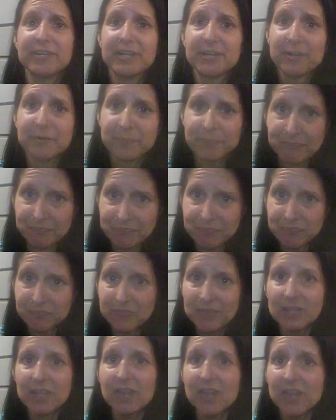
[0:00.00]
video,
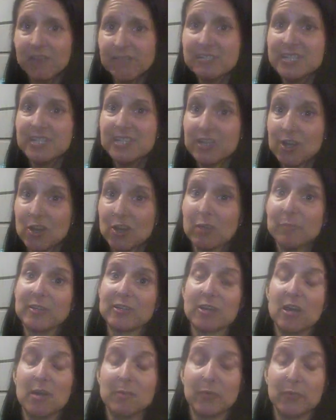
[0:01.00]
I've seen
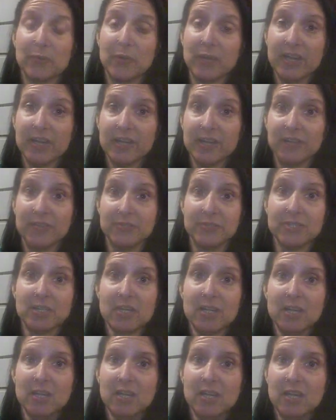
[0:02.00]
karma come around.
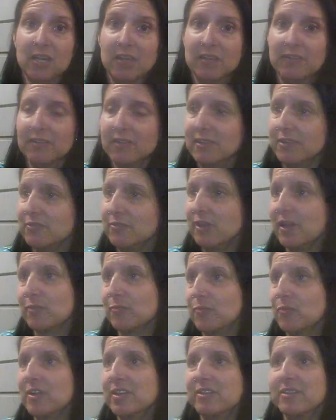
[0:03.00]
I mean, we
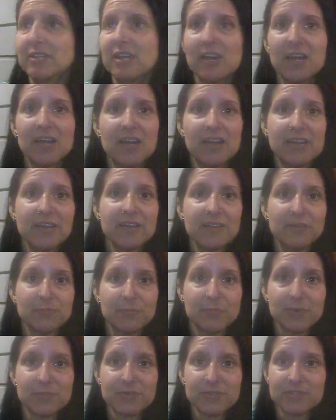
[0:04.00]
had one guy, he
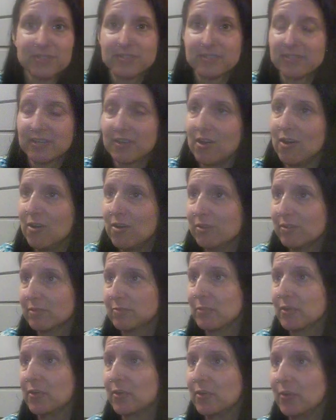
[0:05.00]
broke his
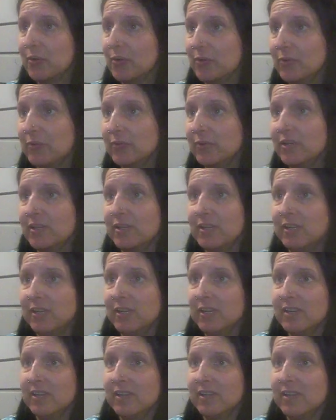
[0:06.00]
collarbone,
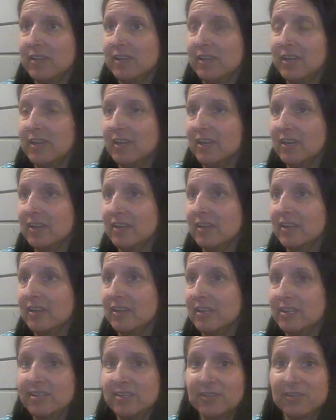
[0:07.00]

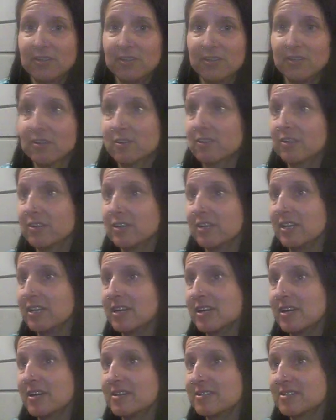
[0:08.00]
and he didn't learn, I
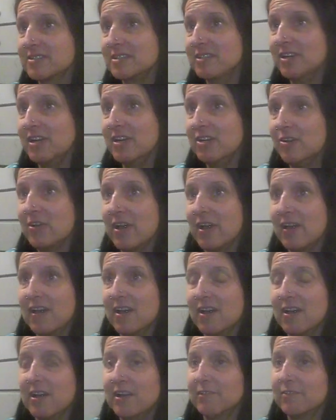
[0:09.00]
guess. And then you
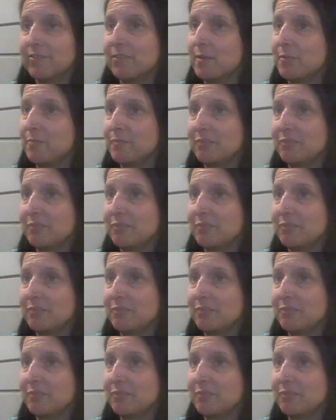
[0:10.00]
have